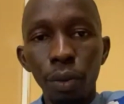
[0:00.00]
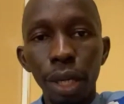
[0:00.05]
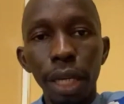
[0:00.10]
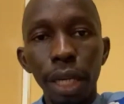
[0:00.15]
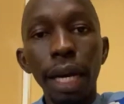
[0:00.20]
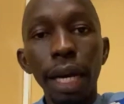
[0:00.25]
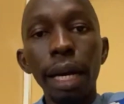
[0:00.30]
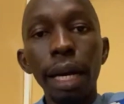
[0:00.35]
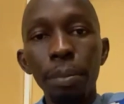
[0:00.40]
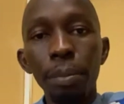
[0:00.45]
they
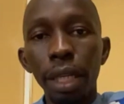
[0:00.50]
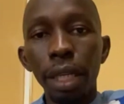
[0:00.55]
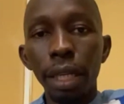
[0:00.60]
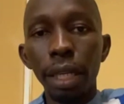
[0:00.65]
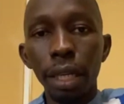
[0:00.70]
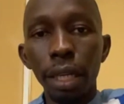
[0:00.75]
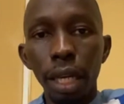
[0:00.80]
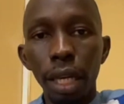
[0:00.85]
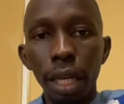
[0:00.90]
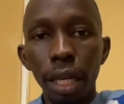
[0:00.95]

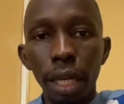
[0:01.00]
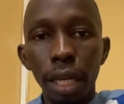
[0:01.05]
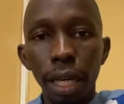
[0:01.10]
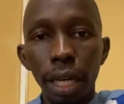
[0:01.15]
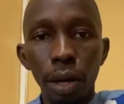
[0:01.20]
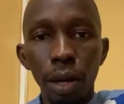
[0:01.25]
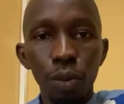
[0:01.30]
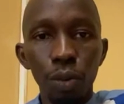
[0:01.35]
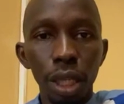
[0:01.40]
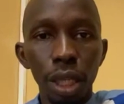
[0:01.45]
happen
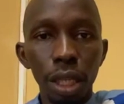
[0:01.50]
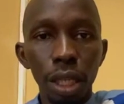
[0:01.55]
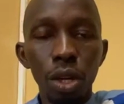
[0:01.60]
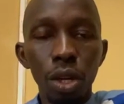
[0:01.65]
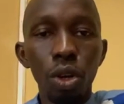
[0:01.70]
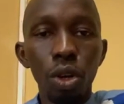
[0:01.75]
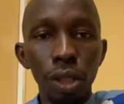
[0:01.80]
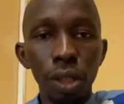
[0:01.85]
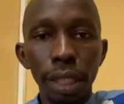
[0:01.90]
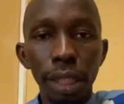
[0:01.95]
now we
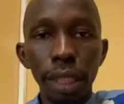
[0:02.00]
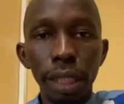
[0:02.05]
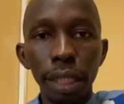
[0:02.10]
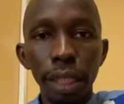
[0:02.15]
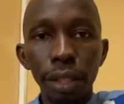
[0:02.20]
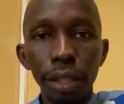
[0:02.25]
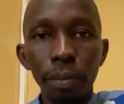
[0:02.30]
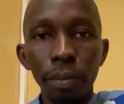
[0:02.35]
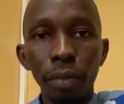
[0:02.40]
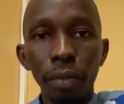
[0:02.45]

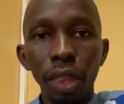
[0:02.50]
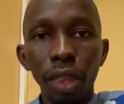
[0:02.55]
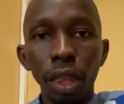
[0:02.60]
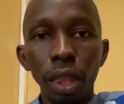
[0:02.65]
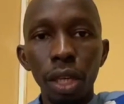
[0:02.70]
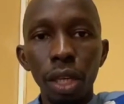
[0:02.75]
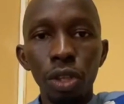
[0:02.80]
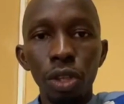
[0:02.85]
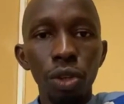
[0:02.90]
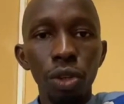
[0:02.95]
country,
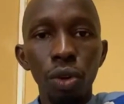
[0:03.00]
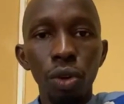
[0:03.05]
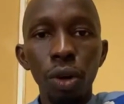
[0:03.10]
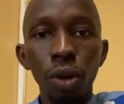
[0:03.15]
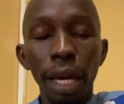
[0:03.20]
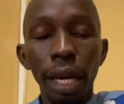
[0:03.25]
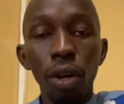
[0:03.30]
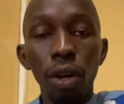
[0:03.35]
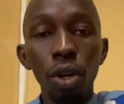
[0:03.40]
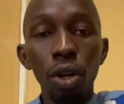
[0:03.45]

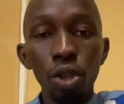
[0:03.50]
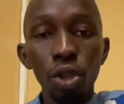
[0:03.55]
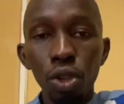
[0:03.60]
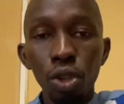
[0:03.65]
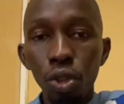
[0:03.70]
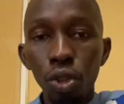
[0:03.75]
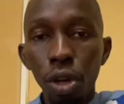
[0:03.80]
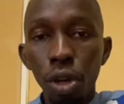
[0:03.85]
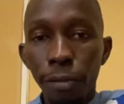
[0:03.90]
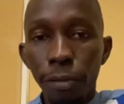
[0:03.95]
and
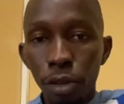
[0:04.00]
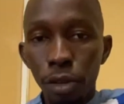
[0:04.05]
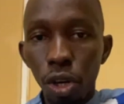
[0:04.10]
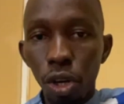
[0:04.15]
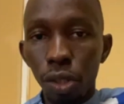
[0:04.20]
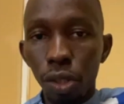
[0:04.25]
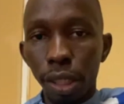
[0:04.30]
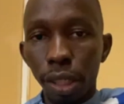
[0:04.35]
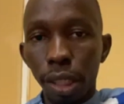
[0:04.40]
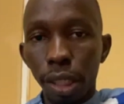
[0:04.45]
also of
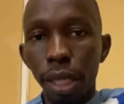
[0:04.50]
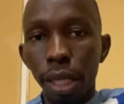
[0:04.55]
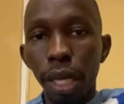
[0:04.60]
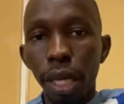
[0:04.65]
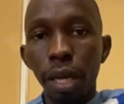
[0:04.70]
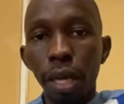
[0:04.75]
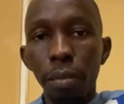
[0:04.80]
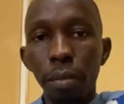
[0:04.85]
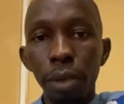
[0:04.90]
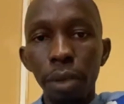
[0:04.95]
course
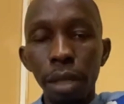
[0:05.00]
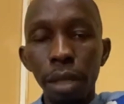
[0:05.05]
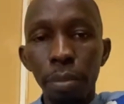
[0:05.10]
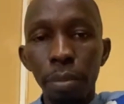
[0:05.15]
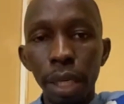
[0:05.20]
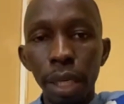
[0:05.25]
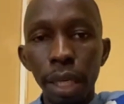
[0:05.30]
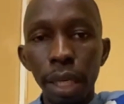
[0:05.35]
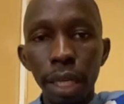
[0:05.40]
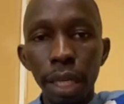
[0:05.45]
me
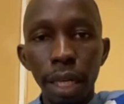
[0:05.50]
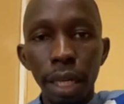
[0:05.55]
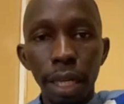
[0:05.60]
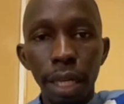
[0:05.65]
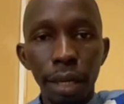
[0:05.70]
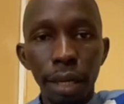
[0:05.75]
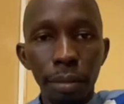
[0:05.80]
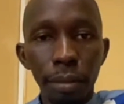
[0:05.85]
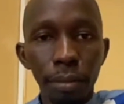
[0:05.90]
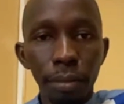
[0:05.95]
being
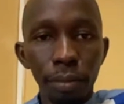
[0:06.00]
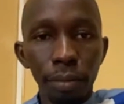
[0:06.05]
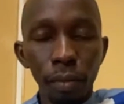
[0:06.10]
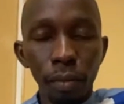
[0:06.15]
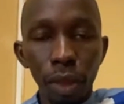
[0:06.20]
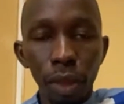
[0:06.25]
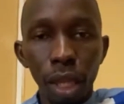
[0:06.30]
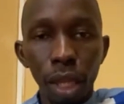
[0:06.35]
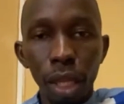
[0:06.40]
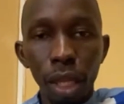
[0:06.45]

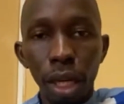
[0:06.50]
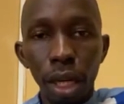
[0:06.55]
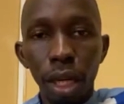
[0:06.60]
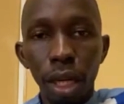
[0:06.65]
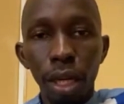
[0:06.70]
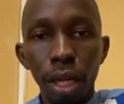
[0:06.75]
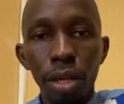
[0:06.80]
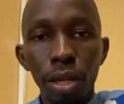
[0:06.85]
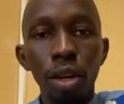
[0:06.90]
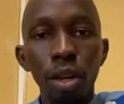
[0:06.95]

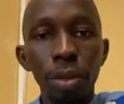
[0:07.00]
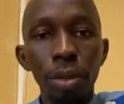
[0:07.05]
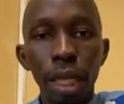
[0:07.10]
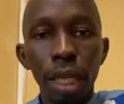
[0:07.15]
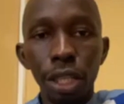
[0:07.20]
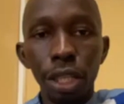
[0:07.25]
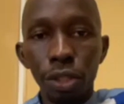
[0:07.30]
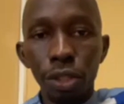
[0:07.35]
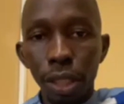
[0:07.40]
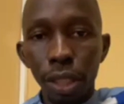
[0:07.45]
a
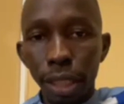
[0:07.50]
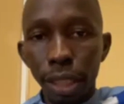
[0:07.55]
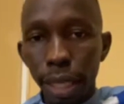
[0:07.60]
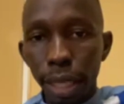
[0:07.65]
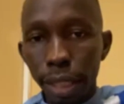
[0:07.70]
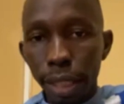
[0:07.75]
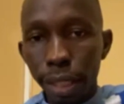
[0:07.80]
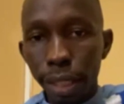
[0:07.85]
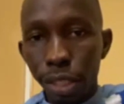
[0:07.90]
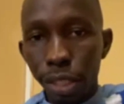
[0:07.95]
communication
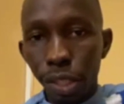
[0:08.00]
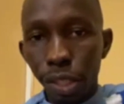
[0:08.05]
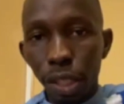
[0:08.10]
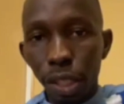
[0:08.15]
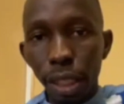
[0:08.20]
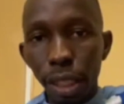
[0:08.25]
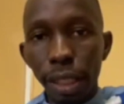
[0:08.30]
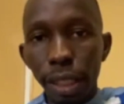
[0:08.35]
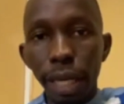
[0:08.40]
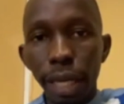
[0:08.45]
strategist
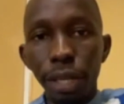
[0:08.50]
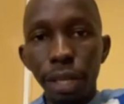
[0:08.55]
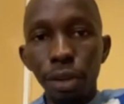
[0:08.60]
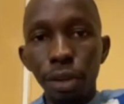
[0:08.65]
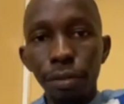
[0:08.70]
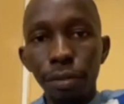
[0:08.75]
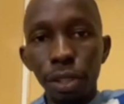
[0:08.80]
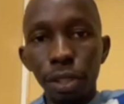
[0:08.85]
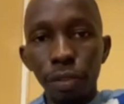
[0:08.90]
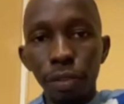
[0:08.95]
inside the
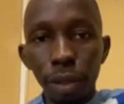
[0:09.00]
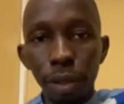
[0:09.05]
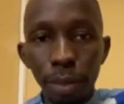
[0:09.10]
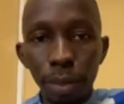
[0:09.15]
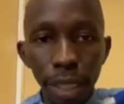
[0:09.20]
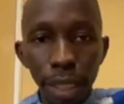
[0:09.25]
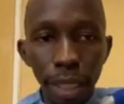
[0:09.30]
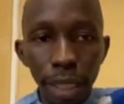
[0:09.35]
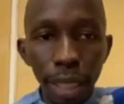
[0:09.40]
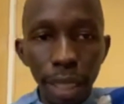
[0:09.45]
office of the
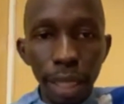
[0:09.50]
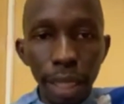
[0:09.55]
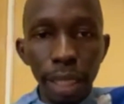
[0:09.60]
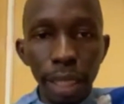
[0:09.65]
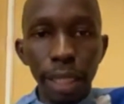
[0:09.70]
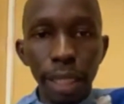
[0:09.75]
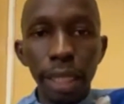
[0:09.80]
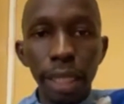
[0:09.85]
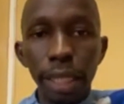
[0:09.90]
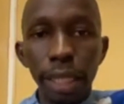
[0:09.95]
president now
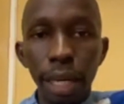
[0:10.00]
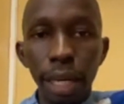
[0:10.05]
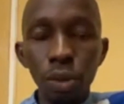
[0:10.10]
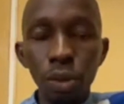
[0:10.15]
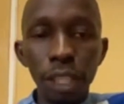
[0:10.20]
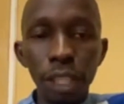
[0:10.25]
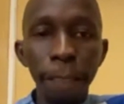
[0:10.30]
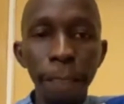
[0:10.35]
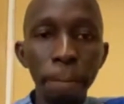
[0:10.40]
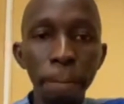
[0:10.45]
State
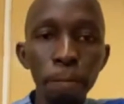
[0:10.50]
House.